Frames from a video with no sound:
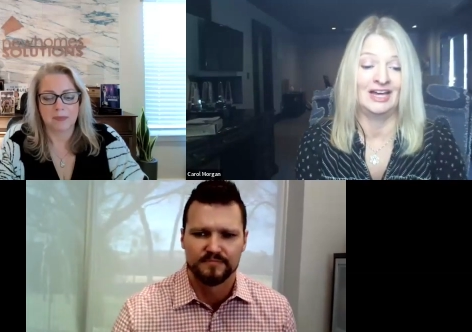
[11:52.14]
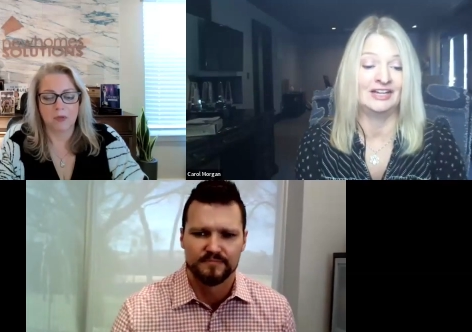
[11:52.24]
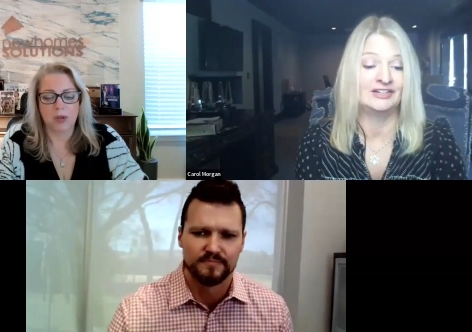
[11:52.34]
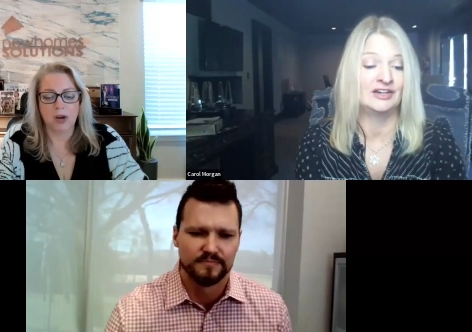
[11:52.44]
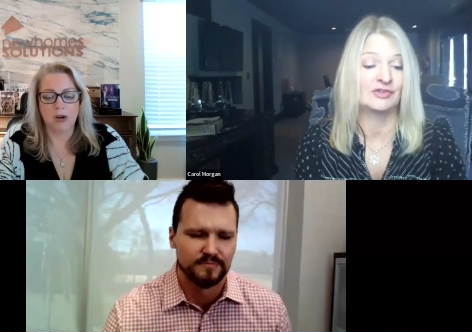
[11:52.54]

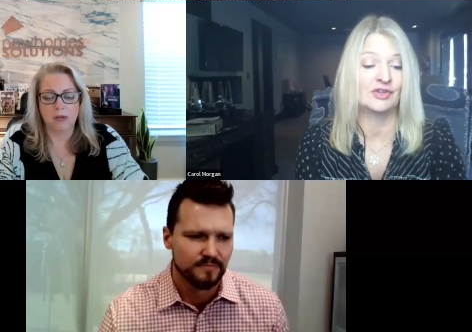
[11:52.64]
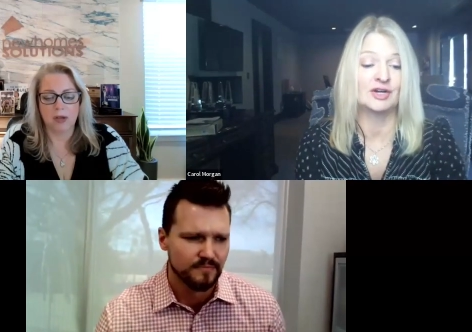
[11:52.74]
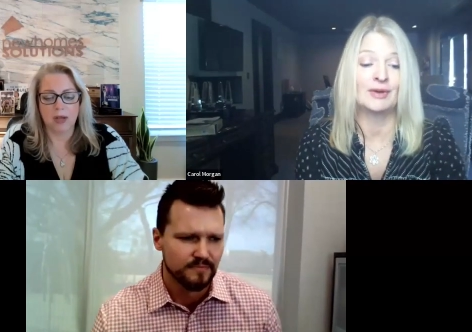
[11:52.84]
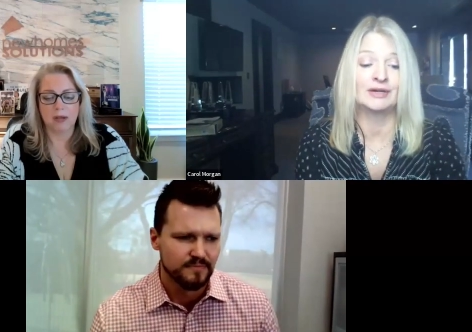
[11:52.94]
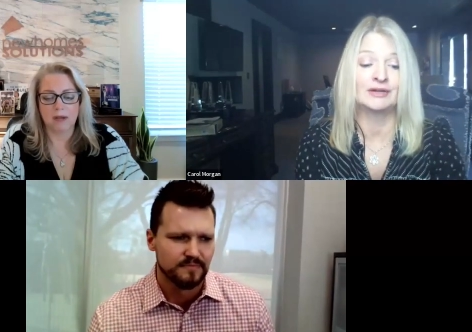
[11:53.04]
Speaker 1: I'd never so thought
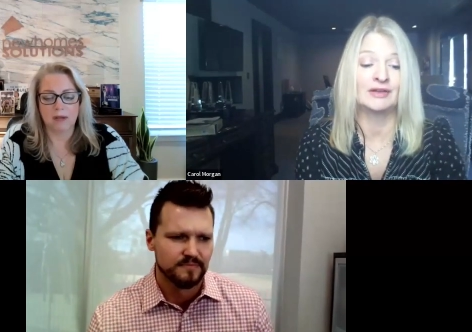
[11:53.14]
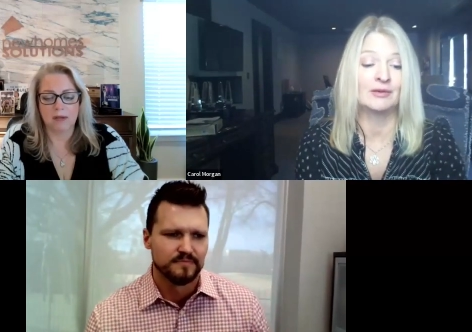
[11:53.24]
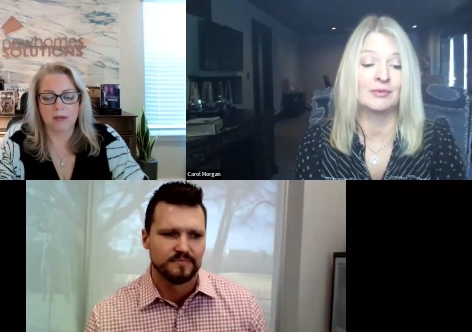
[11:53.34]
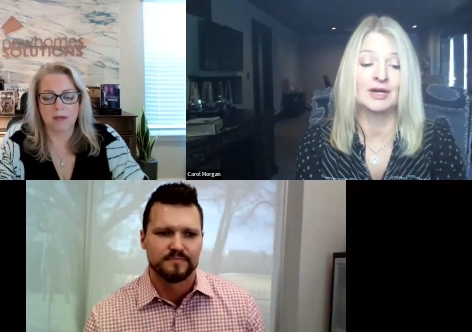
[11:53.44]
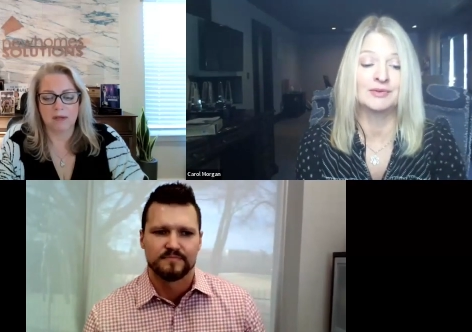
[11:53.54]
Carol, about it
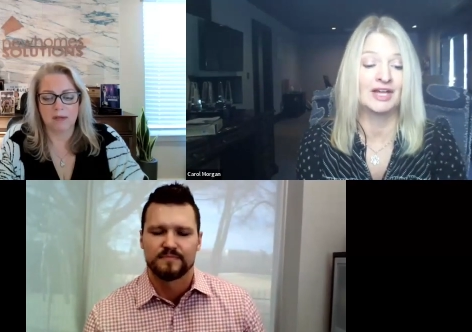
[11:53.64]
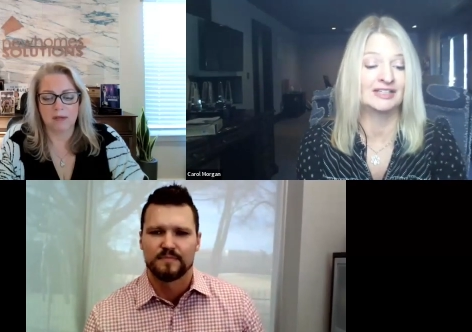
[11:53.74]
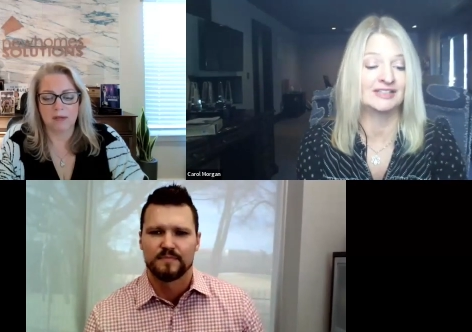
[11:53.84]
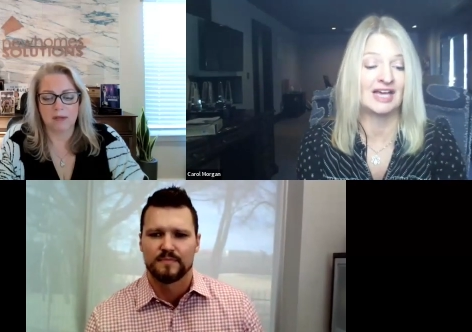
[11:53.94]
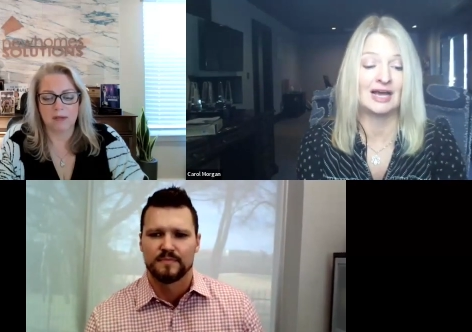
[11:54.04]
that way, but
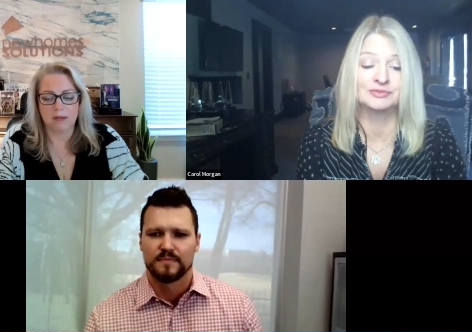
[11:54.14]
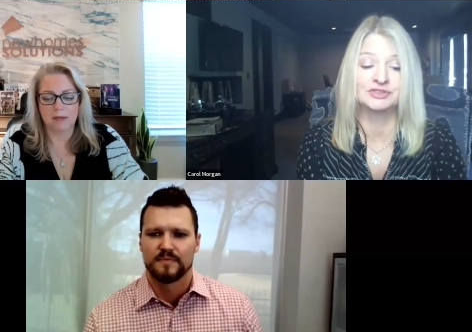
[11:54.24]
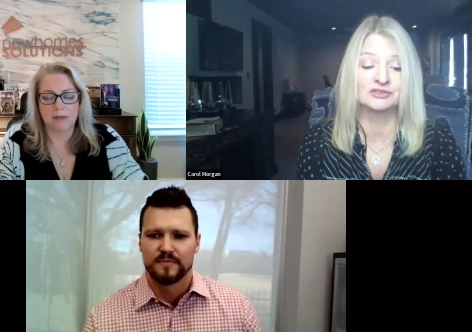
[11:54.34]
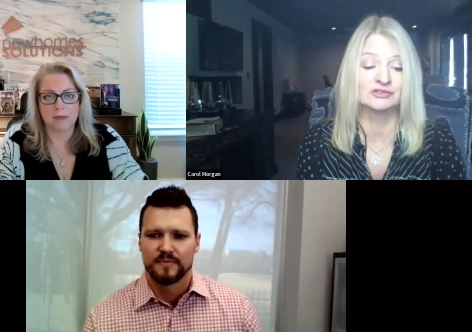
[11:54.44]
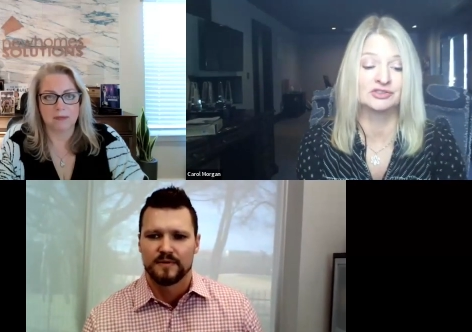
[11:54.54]
that is
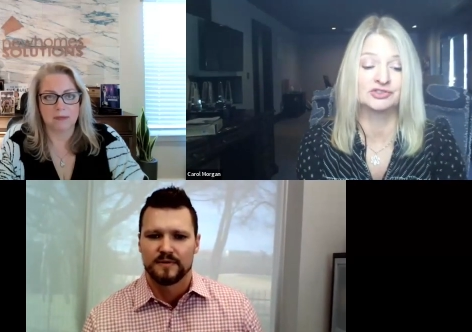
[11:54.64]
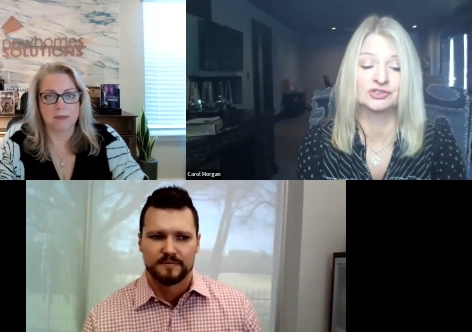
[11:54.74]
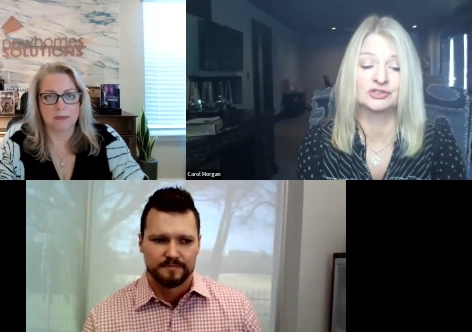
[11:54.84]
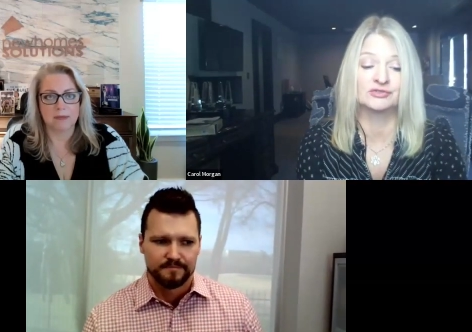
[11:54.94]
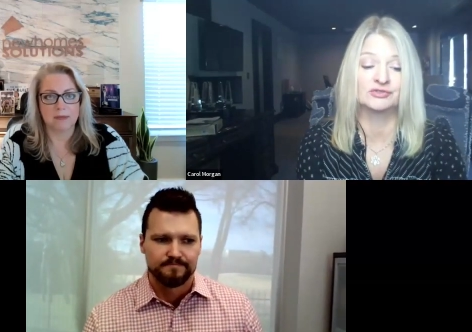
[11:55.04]
absolutely
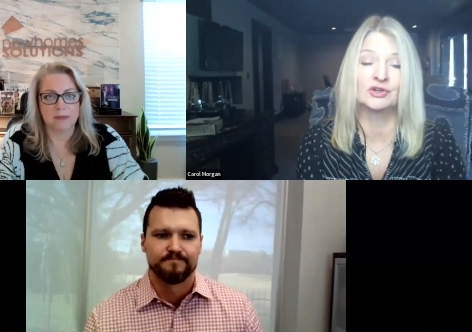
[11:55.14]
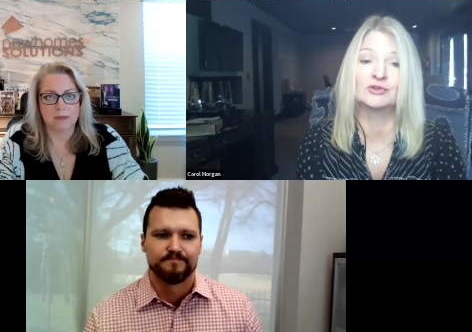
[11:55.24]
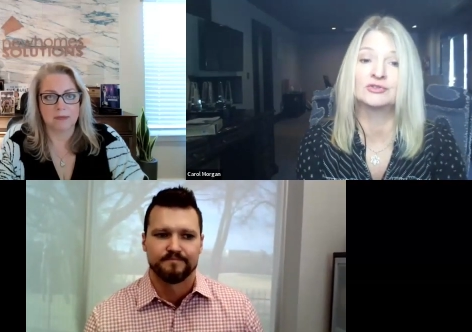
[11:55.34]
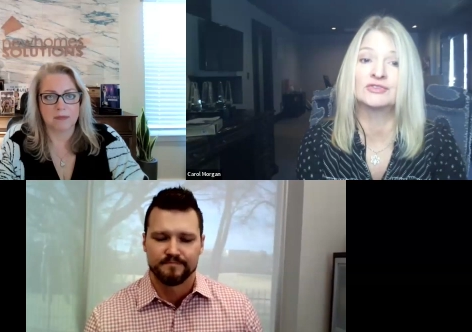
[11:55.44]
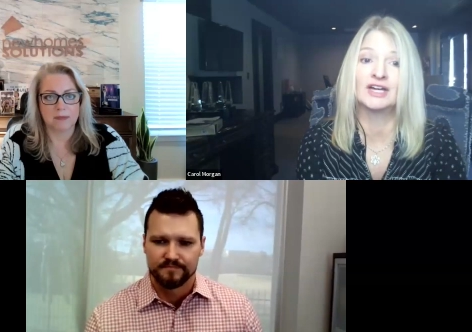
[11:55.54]
true. If you
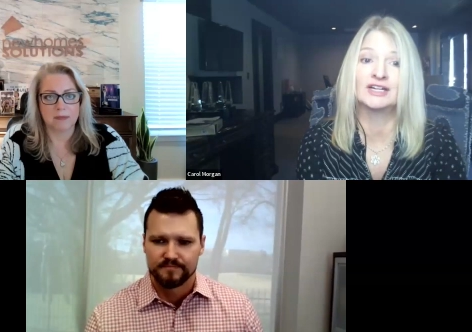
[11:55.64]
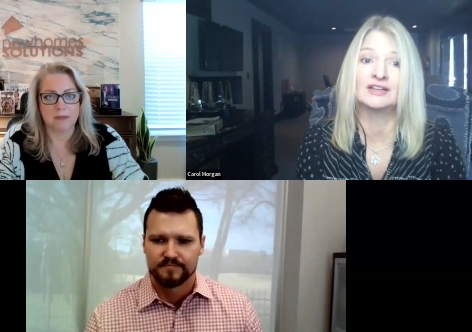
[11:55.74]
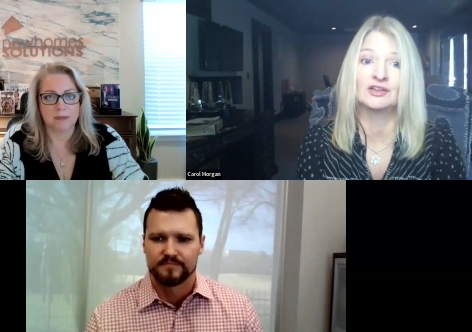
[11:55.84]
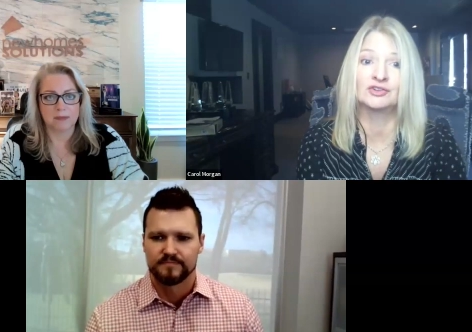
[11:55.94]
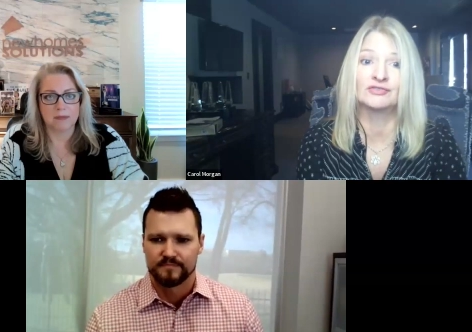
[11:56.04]
don't define
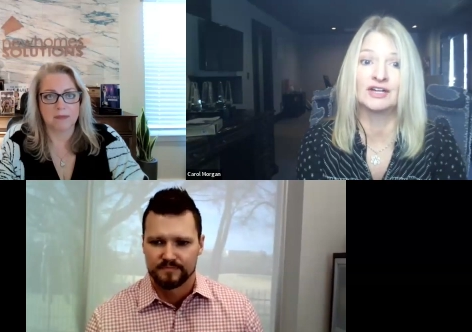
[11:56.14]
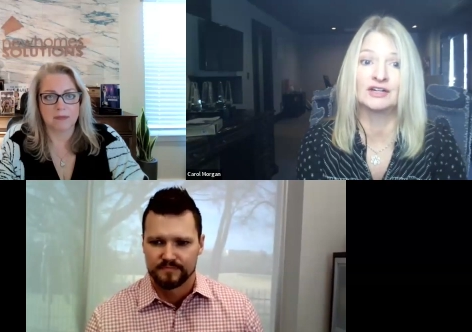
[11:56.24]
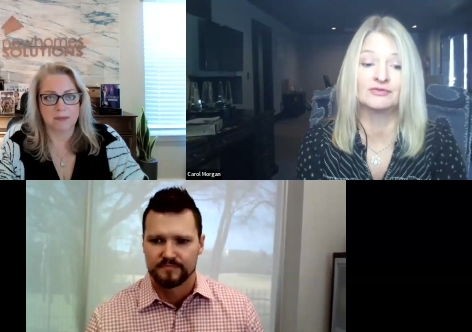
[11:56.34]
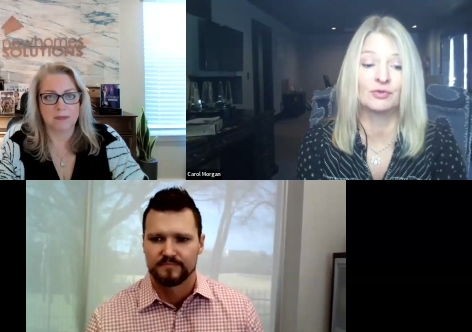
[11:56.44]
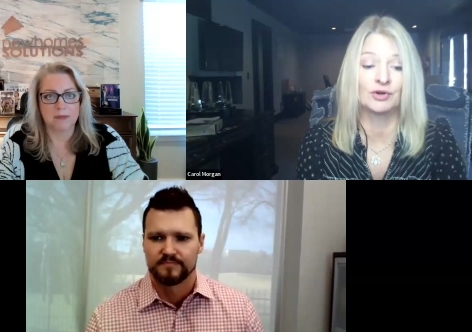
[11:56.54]
it, they'll define
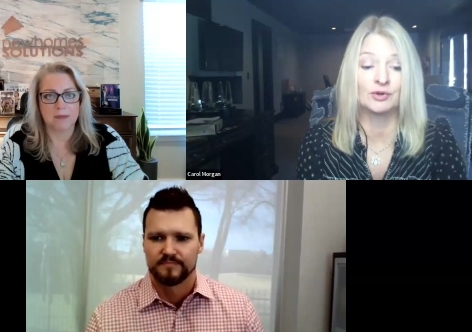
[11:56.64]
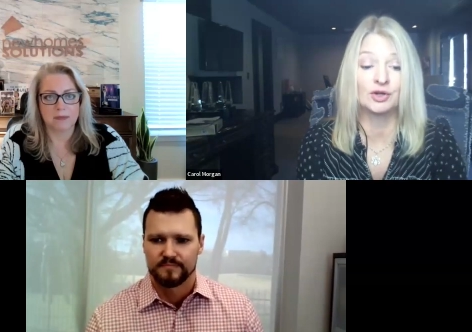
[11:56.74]
it for you.